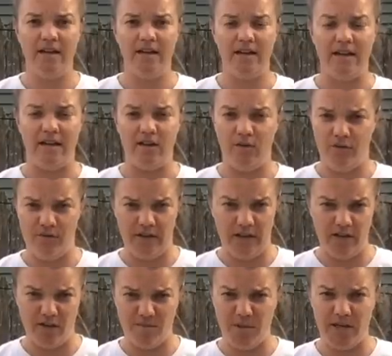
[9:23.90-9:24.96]
and you'll feel
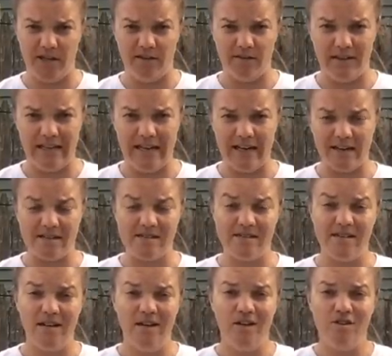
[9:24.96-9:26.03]
your body relax.
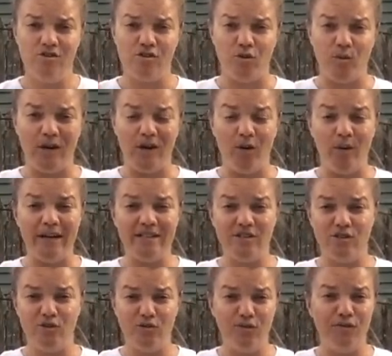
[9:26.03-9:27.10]
So we're going to
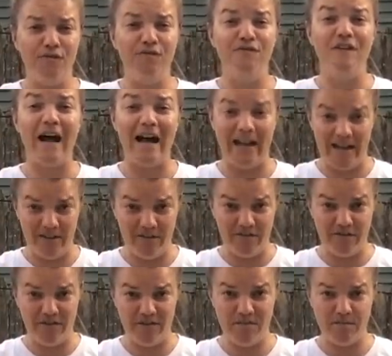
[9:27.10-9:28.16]
do 5,
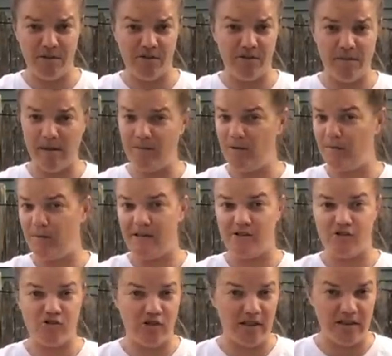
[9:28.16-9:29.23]
but remember, I'm going to
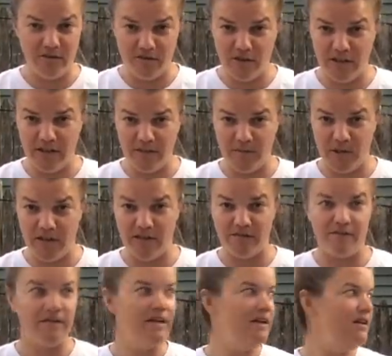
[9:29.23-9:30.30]
shut the volume off
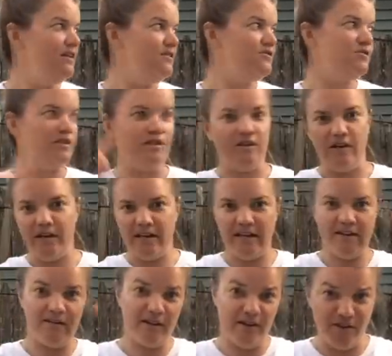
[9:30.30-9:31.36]
so you're not
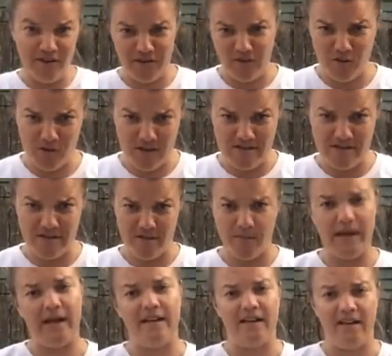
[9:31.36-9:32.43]
hearing all the noise in the
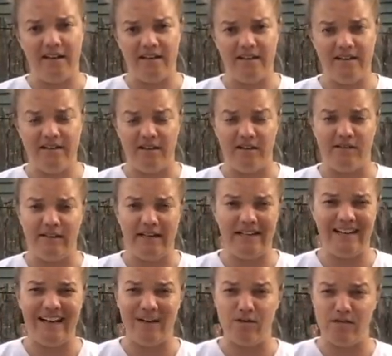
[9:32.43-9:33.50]
backyard. All right,
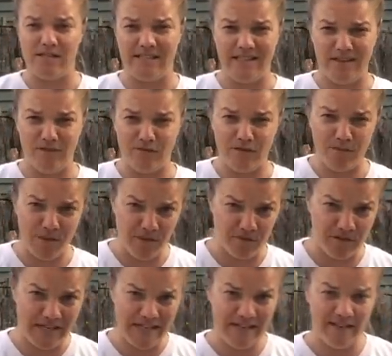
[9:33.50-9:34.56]
counting down from
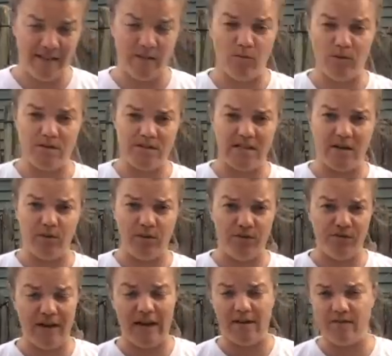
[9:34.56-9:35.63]
3, then we'll start with
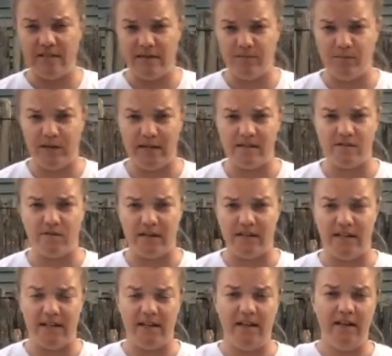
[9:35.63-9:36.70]
5 deep breaths.
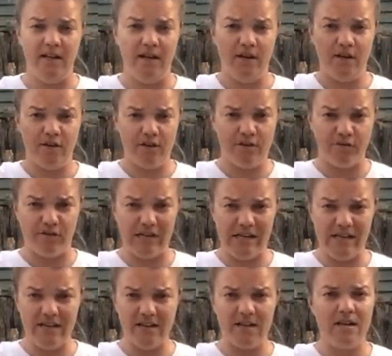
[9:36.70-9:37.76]
Ready? 3,
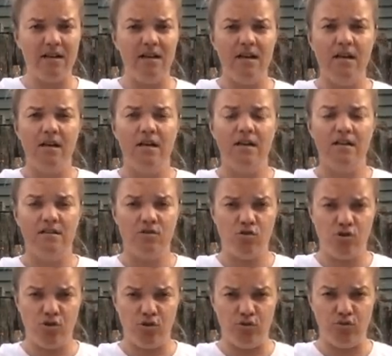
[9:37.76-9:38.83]
2,